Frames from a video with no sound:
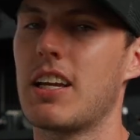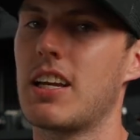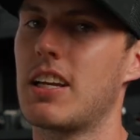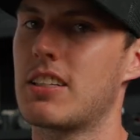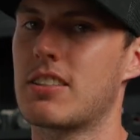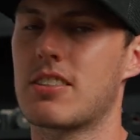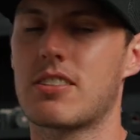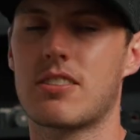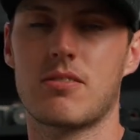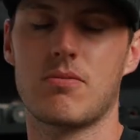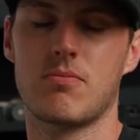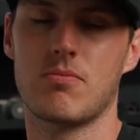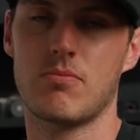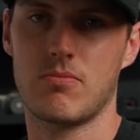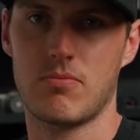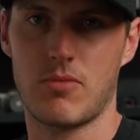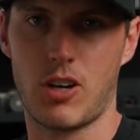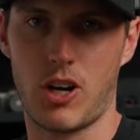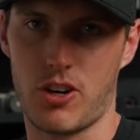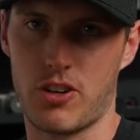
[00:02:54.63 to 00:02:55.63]
It's
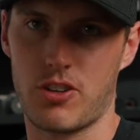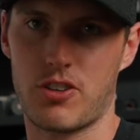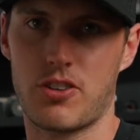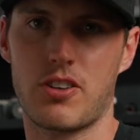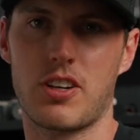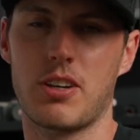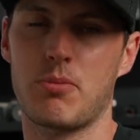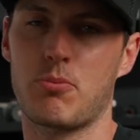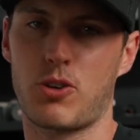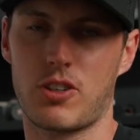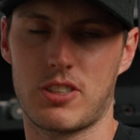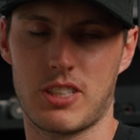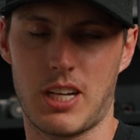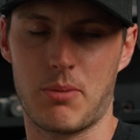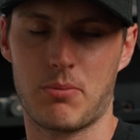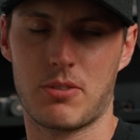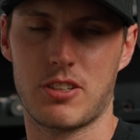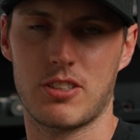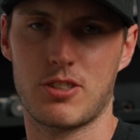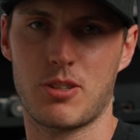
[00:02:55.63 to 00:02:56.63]
harder and more
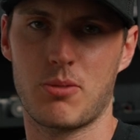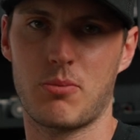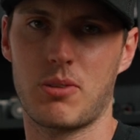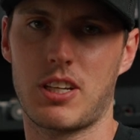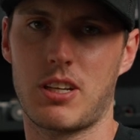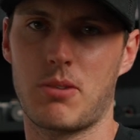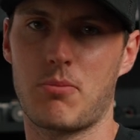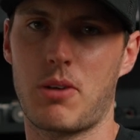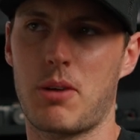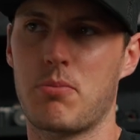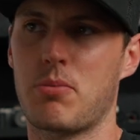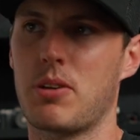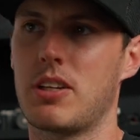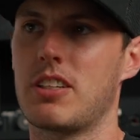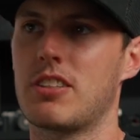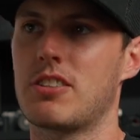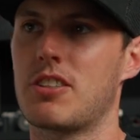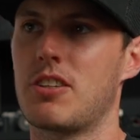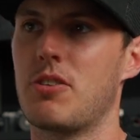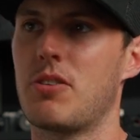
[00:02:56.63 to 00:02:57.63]
time consuming, in my
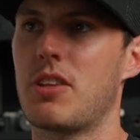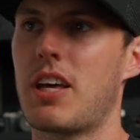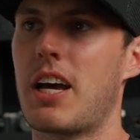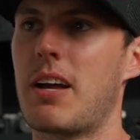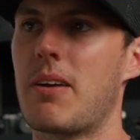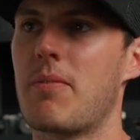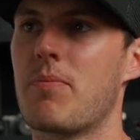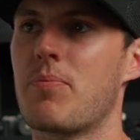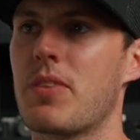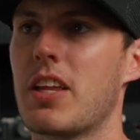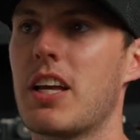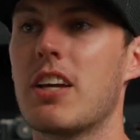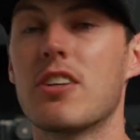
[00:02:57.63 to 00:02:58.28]
opinion, to do that.